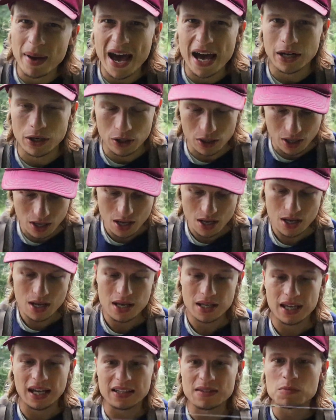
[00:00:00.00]
pattern.
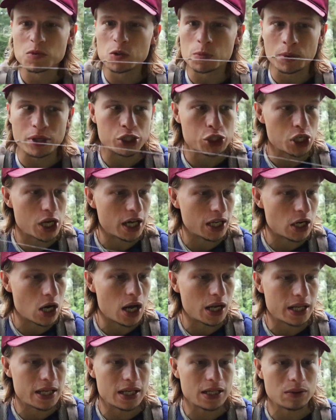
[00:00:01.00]
Got some split shot
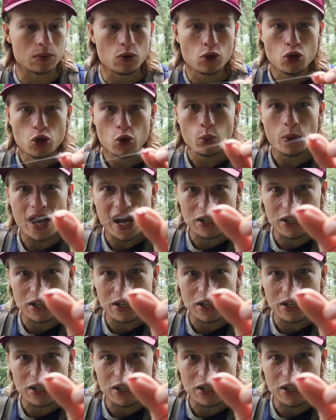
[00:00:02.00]
on it, and we